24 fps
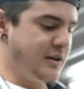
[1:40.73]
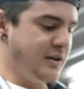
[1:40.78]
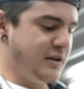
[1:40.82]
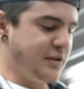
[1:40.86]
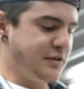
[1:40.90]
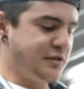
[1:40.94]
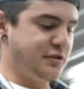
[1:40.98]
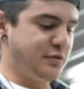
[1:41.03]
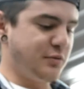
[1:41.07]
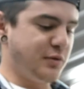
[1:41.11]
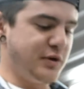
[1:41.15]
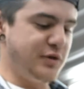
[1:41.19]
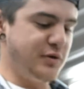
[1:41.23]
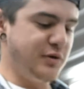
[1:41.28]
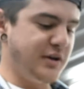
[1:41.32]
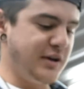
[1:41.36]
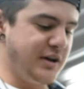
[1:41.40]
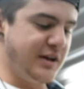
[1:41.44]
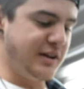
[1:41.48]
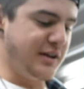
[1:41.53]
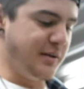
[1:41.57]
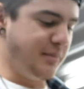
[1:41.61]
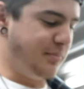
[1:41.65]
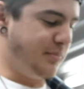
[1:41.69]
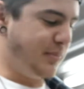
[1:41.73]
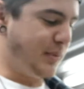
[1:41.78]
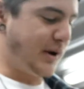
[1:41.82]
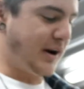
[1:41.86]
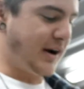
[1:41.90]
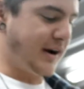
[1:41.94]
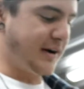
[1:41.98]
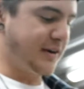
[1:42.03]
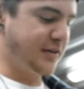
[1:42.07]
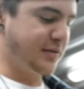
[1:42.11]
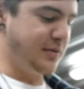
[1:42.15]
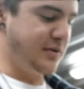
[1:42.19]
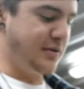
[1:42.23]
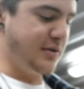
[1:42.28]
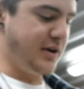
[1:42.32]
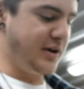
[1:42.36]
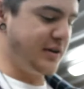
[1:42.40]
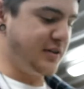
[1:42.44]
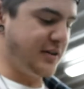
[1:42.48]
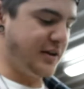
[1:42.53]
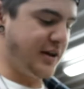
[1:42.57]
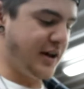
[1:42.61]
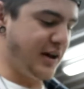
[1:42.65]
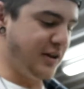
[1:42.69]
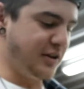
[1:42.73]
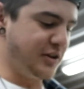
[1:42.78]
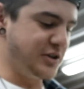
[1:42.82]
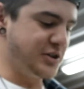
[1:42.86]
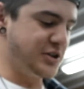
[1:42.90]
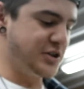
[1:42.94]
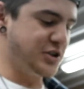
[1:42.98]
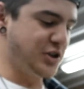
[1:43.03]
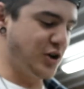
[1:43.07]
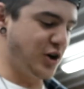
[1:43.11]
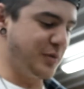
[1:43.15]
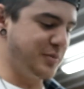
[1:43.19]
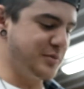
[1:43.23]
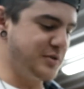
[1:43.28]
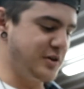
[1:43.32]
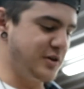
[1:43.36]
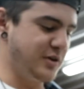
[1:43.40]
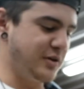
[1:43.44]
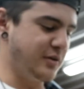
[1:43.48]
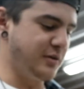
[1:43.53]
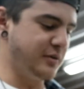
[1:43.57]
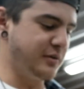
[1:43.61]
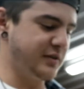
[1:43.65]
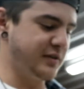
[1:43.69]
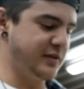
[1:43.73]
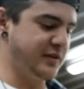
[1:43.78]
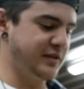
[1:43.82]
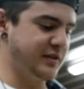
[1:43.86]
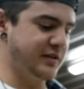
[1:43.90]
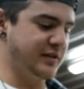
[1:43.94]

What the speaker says: So what you get in the box when you get the Hella Sharptones,